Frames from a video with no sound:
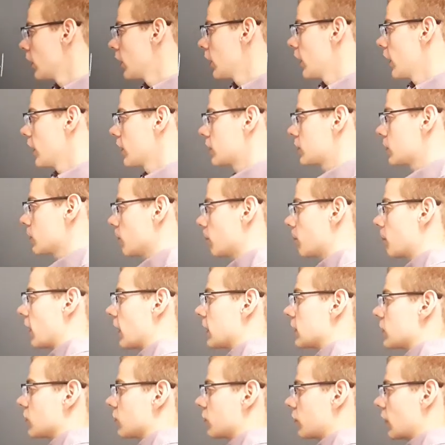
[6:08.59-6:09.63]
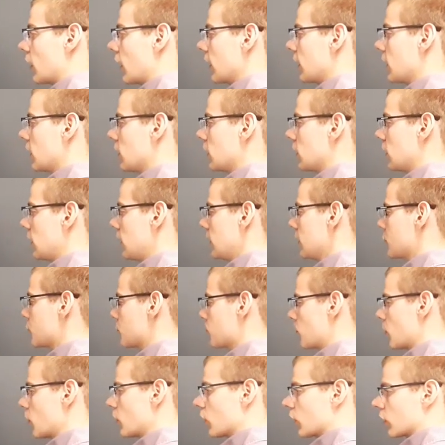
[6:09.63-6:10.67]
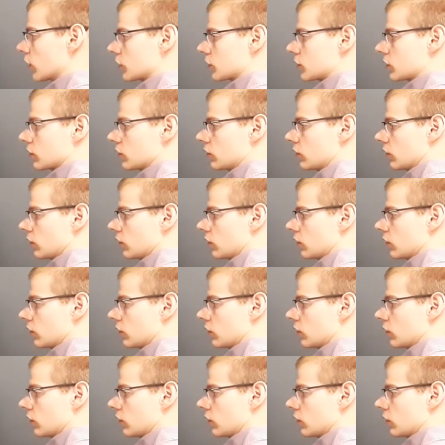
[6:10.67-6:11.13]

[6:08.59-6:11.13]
It's by dividing each part